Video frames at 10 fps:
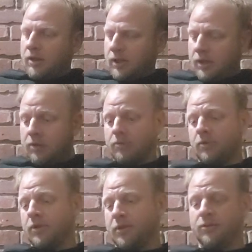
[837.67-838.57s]

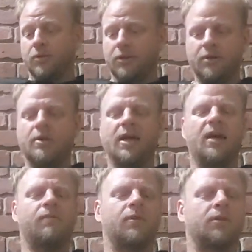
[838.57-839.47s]
And, and so there you
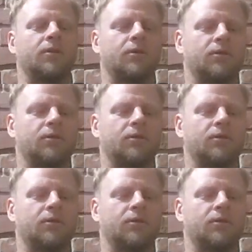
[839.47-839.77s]
have it.